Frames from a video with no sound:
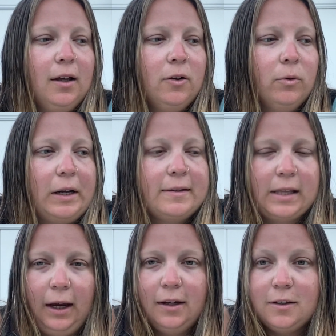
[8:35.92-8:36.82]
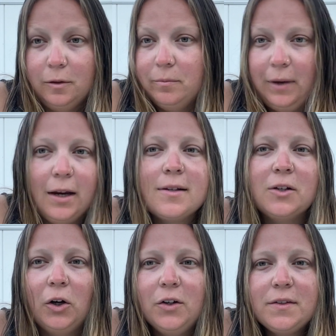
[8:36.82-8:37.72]
what it's like to make
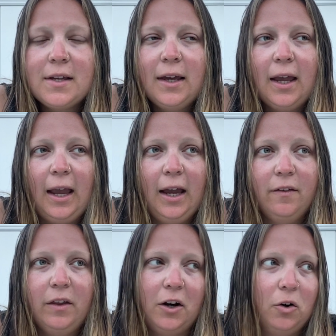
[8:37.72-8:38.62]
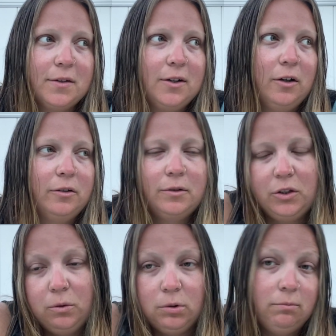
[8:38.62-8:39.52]
salt and then also
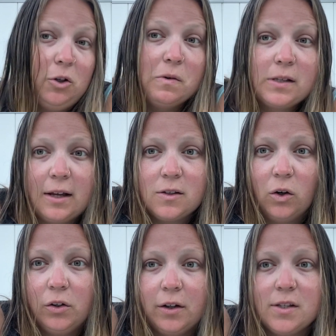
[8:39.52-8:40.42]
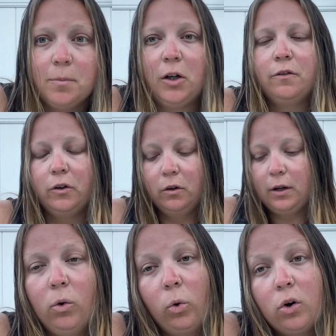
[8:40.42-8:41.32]
to use that salt on some of your food.
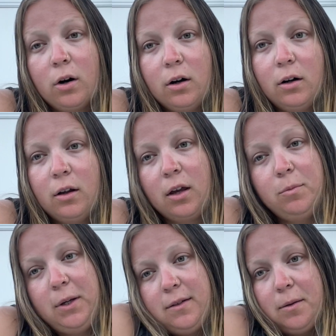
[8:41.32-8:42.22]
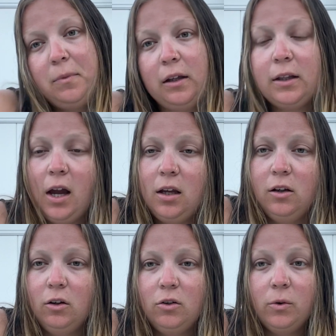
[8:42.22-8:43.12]
Or it could be something that
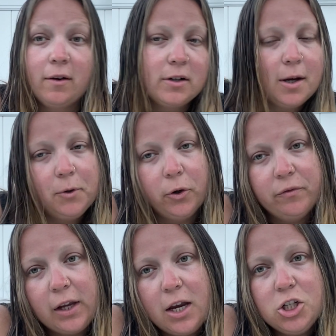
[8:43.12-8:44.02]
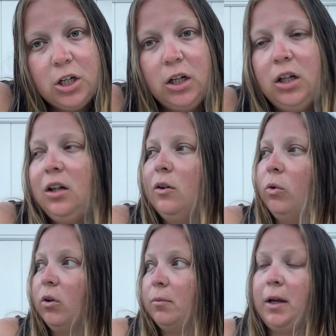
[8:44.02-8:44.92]
you do every time you go on vacation
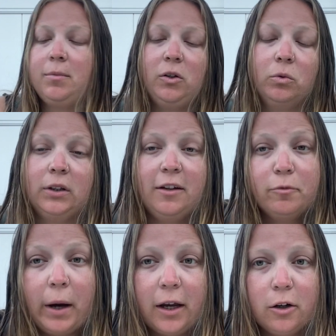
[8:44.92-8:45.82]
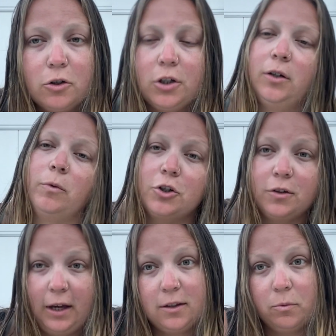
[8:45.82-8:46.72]
or maybe you live by an ocean, which
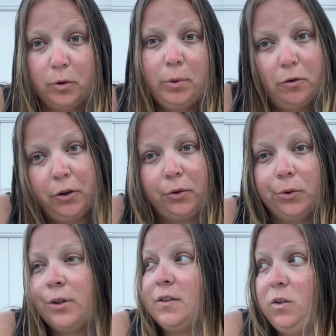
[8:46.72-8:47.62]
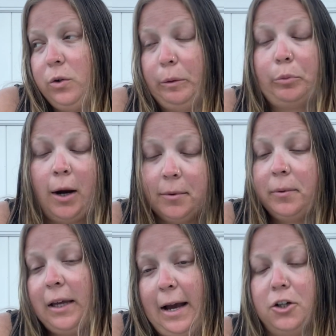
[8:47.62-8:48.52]
that would be really cool because you could
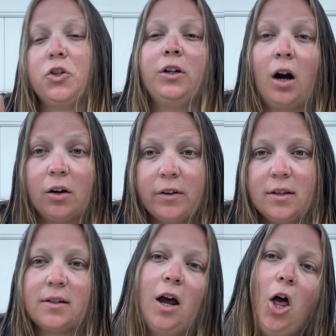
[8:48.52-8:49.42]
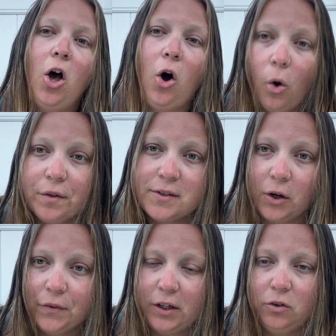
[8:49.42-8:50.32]
probably actually harvest all the
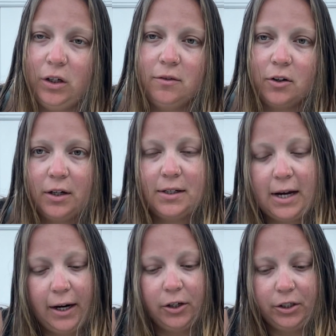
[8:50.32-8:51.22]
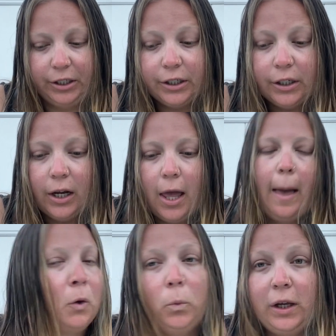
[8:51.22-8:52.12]
salt that you need for an entire year.
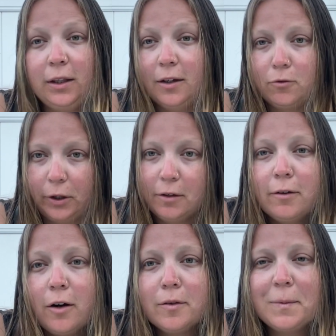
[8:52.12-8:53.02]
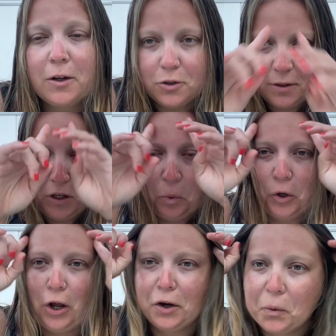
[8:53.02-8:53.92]
We live really far from the ocean, so we're
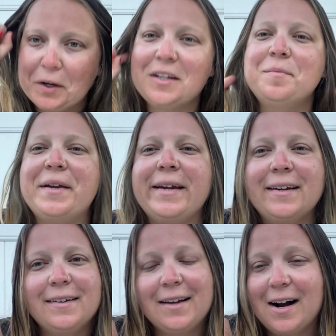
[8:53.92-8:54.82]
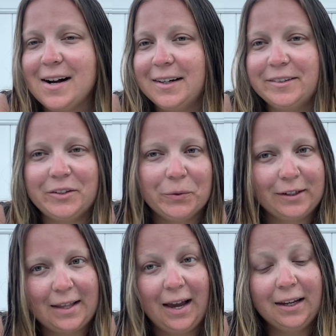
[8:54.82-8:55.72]
not going to be uh,
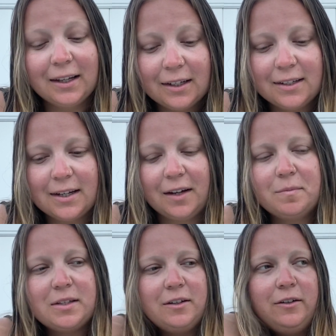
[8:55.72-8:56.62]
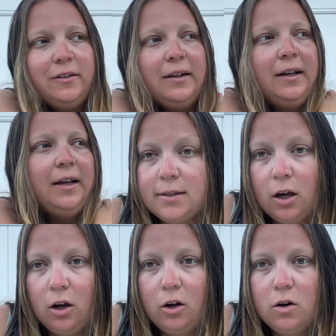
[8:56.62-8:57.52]
doing that anytime soon.
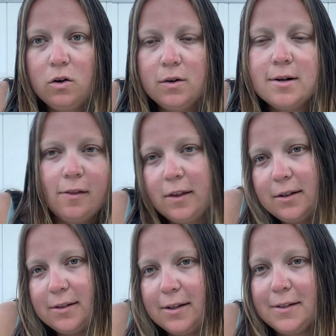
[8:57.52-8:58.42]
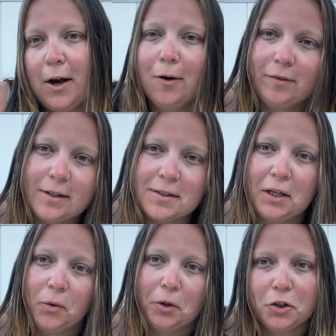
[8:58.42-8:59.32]
So this is obviously
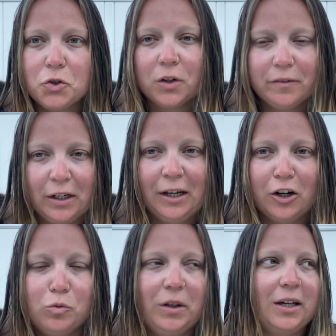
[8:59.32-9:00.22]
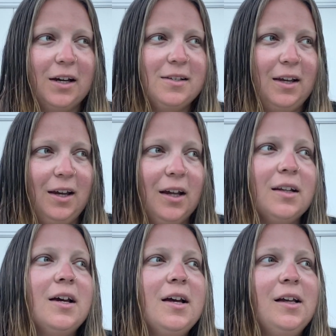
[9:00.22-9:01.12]
a really short video because it
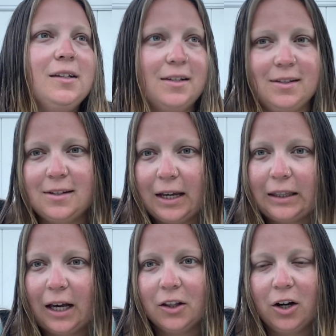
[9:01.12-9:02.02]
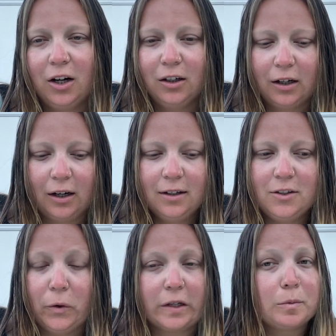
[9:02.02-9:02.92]
doesn't take that long
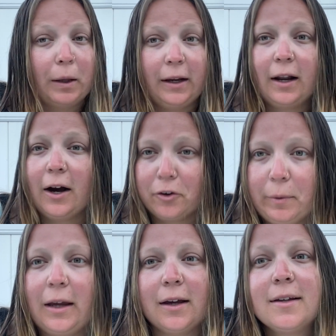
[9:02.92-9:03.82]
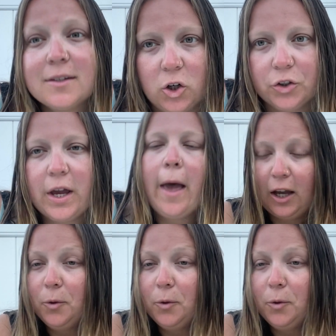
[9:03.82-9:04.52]
to explain how to make I